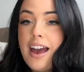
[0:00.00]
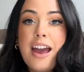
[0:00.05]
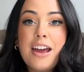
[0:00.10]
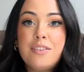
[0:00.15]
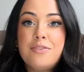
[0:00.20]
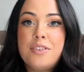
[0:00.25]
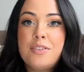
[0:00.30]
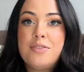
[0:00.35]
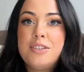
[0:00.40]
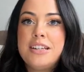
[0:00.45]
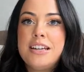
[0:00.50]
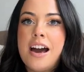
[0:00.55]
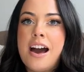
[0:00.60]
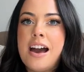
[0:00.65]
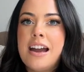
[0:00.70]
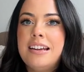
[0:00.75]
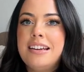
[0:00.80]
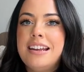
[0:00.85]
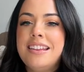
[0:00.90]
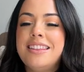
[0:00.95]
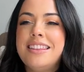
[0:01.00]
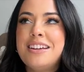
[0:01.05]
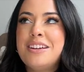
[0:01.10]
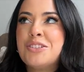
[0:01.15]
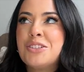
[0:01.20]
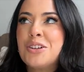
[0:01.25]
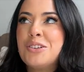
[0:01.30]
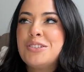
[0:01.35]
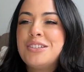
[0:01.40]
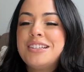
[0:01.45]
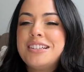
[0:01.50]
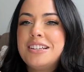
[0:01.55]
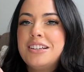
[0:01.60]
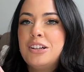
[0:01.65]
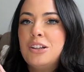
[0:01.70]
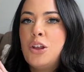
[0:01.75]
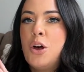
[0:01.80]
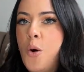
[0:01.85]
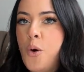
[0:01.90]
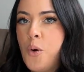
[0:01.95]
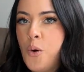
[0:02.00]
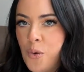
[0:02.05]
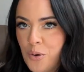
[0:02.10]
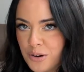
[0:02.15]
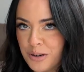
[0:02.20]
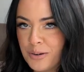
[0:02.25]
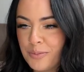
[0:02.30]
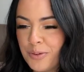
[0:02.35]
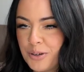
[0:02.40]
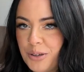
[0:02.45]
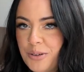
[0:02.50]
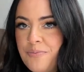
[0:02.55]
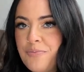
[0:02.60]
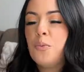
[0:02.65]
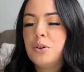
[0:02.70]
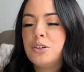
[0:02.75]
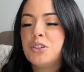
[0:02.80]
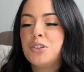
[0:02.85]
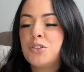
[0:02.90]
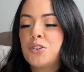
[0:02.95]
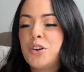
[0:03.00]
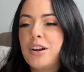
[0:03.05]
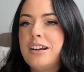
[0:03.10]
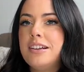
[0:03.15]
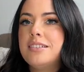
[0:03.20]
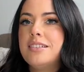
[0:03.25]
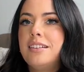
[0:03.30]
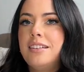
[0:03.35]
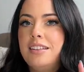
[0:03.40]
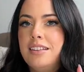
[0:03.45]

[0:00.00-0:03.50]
and 59 and things are still horrible, which is great.